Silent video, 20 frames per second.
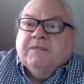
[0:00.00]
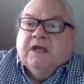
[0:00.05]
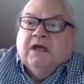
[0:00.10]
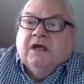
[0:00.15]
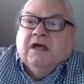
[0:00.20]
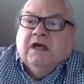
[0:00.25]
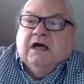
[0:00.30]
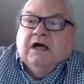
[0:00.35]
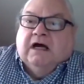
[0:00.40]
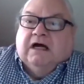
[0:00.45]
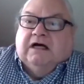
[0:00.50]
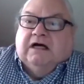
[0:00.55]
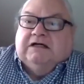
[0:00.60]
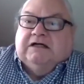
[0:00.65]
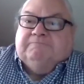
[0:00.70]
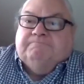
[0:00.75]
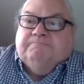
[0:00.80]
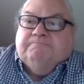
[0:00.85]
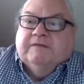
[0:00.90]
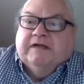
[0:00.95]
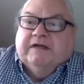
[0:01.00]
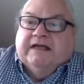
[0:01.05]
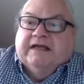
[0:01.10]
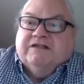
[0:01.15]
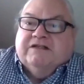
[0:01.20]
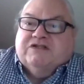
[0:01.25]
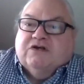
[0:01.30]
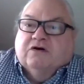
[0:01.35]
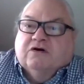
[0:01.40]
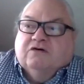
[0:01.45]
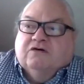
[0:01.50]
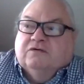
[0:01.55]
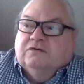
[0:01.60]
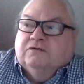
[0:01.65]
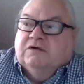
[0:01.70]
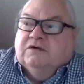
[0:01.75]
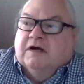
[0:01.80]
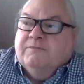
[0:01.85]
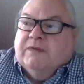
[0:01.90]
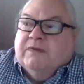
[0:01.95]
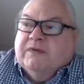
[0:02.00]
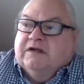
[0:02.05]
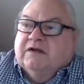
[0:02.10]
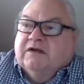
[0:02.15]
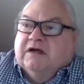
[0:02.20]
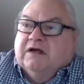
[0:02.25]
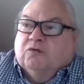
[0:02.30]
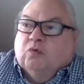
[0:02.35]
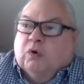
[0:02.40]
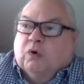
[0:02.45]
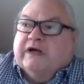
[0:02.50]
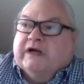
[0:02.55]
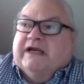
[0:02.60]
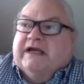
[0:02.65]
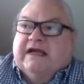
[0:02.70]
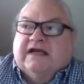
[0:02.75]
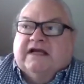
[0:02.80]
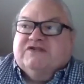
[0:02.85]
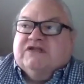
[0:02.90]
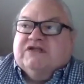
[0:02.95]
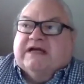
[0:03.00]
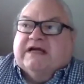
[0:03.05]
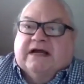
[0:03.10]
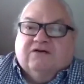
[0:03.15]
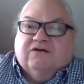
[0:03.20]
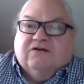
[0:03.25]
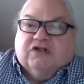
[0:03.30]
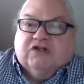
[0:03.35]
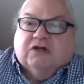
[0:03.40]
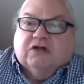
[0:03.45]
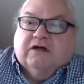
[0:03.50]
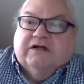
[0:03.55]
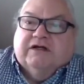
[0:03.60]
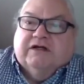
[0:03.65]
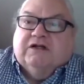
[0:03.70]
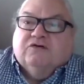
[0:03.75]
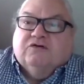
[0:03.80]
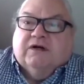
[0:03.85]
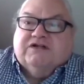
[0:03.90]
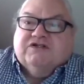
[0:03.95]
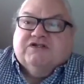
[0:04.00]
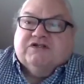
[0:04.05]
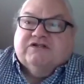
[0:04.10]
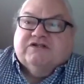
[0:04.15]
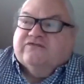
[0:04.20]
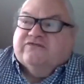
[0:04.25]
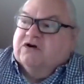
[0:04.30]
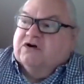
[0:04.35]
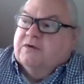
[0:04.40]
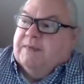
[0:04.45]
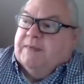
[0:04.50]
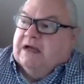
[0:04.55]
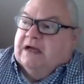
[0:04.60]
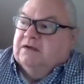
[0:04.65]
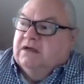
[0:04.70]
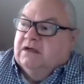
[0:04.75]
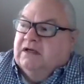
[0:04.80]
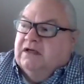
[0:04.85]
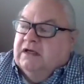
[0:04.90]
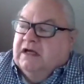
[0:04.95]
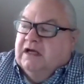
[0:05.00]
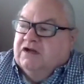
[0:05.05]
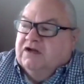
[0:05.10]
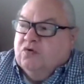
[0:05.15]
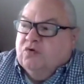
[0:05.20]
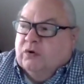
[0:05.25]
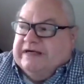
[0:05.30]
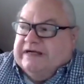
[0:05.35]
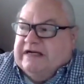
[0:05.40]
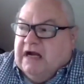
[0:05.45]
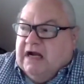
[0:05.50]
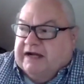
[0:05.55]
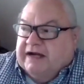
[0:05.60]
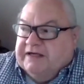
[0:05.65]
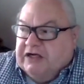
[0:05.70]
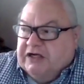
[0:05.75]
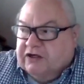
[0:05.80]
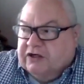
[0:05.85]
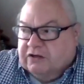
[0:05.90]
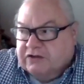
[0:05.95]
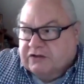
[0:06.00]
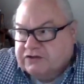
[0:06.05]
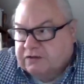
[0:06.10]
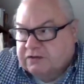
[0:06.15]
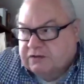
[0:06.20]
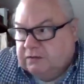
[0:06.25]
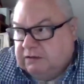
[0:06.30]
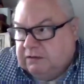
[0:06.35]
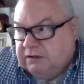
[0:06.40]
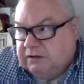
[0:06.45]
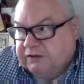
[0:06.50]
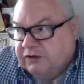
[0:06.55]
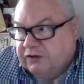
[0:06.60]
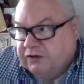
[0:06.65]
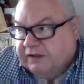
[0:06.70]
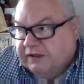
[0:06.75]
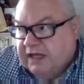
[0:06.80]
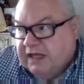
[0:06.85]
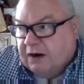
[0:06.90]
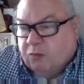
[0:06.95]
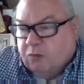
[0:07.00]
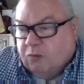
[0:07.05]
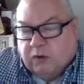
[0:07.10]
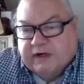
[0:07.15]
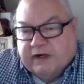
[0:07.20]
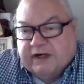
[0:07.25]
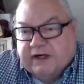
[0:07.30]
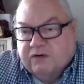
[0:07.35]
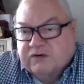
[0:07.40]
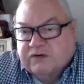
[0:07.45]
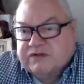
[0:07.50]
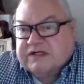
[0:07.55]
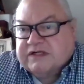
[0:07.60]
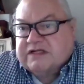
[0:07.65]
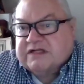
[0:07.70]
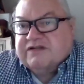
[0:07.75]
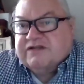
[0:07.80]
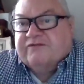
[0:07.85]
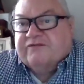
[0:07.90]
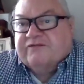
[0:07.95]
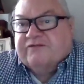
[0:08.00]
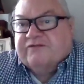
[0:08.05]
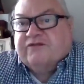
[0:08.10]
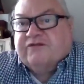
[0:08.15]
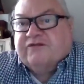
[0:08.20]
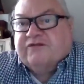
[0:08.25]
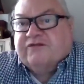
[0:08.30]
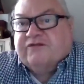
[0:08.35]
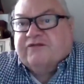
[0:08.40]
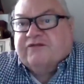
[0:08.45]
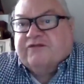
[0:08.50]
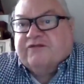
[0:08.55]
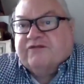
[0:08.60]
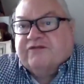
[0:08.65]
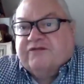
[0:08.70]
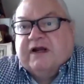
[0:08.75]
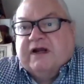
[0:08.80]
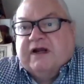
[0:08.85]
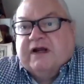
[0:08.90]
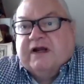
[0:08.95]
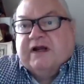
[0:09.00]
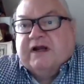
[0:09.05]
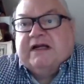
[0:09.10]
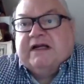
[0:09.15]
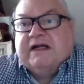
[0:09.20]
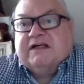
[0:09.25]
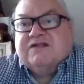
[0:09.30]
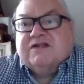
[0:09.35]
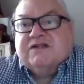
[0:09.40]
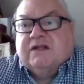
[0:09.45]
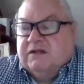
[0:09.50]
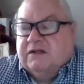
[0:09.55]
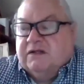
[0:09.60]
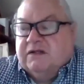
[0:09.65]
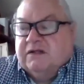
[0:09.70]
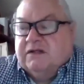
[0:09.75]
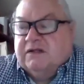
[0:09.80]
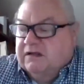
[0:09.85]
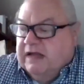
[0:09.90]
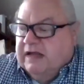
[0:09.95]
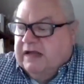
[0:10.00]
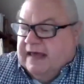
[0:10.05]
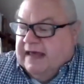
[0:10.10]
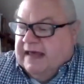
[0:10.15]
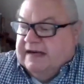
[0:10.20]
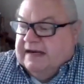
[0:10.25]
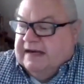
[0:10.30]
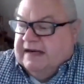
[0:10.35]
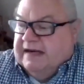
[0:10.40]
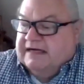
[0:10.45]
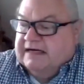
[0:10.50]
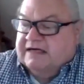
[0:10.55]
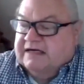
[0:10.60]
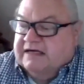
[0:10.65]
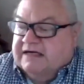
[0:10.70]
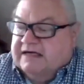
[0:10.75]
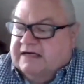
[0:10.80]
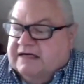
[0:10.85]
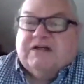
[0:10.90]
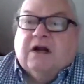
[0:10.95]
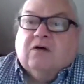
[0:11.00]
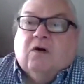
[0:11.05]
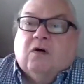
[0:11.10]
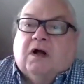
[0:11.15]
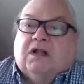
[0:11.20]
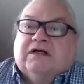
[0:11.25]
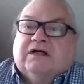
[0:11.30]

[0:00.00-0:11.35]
And so I've been working as a counselor in the trenches for about 29 years, doing that, working with schizophrenics and addicts and alcoholics and